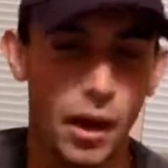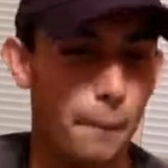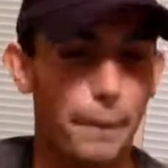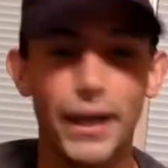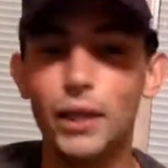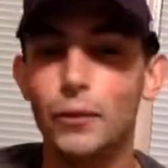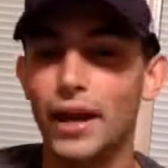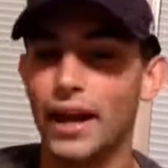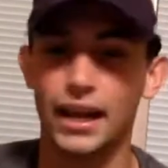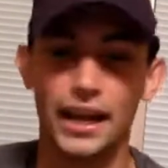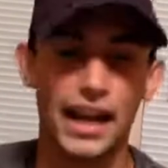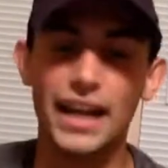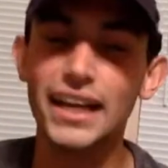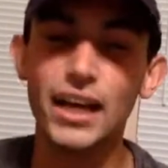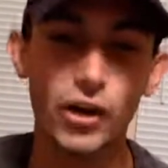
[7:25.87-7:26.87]
By the way,
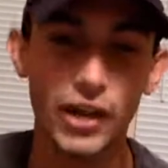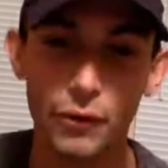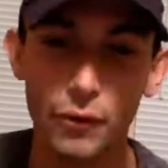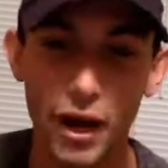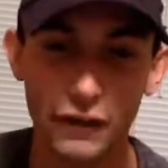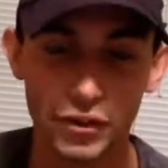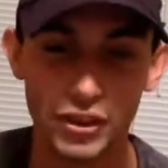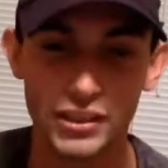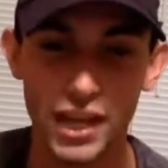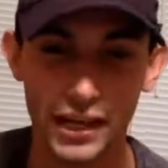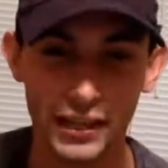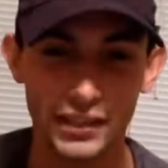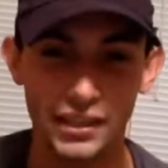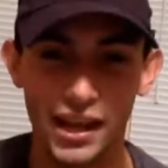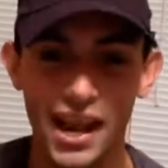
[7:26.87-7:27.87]
can I get on A-Rod for a
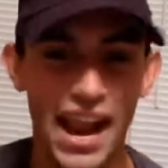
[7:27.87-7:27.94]
second?